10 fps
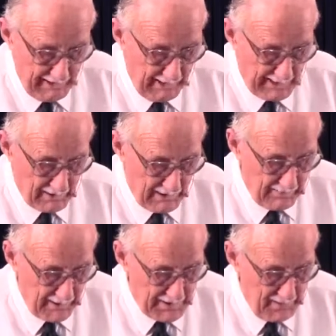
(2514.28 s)
In Great
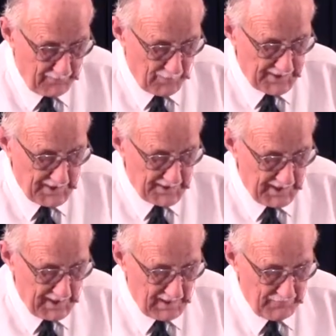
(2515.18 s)
Controversy
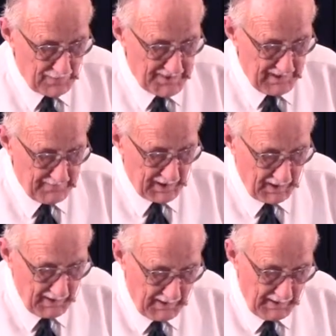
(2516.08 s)
469,
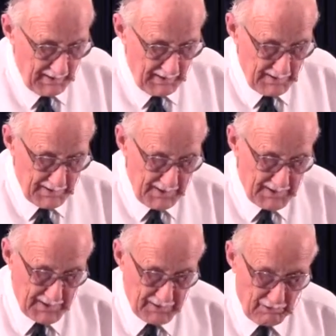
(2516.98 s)
470,
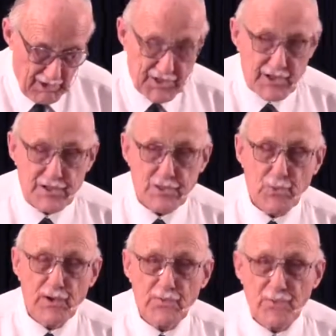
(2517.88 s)
she says,
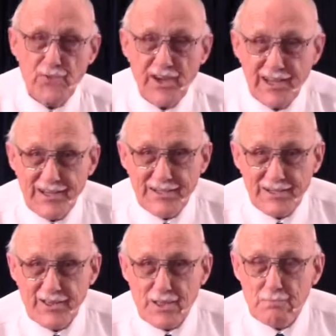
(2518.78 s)
Christians will
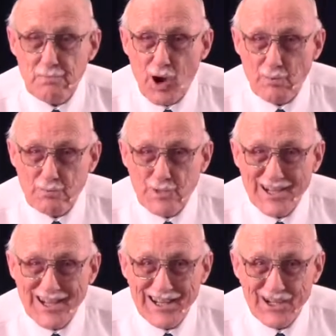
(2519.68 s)
feel the
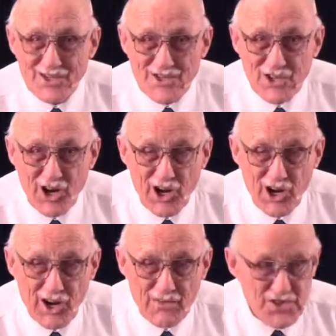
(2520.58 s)
promptings
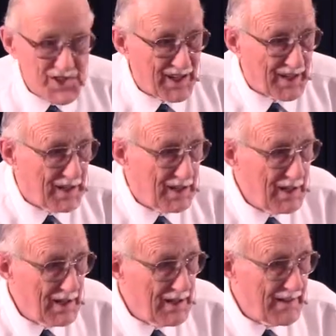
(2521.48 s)
of sin.
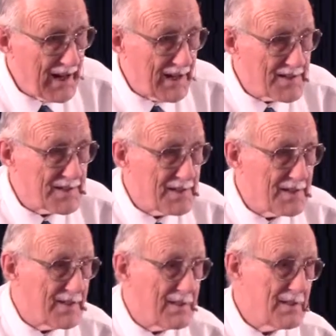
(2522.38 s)
That
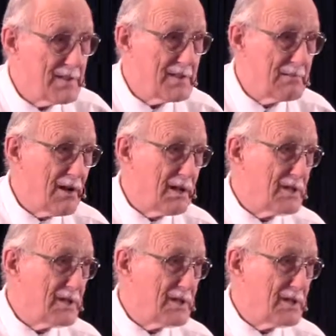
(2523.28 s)
is, the